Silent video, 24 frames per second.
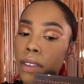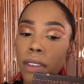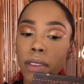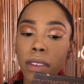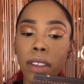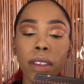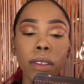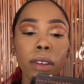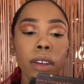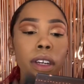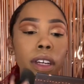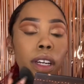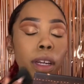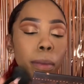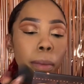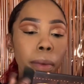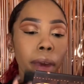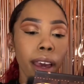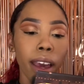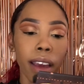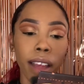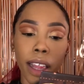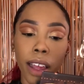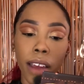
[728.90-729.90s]
So I'm gonna
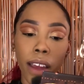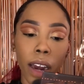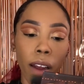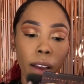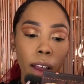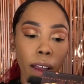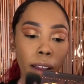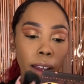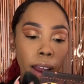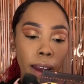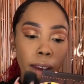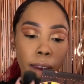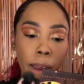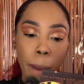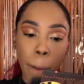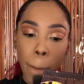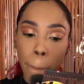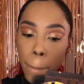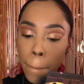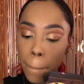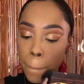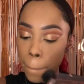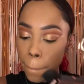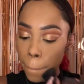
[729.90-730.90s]
pack that on.
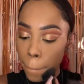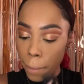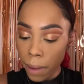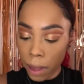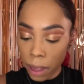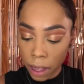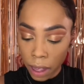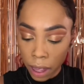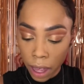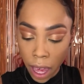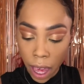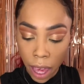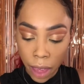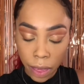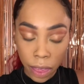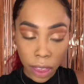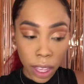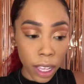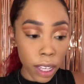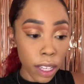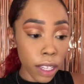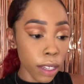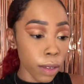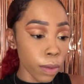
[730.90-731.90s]

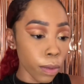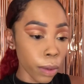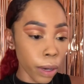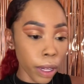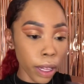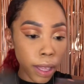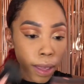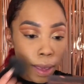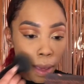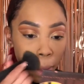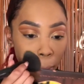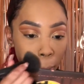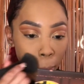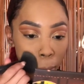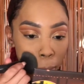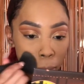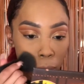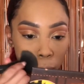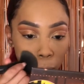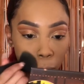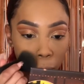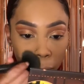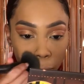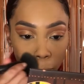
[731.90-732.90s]
This really
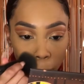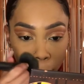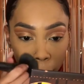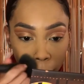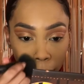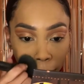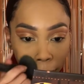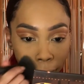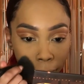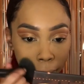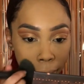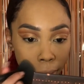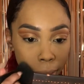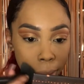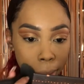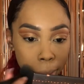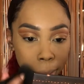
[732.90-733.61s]
helps with my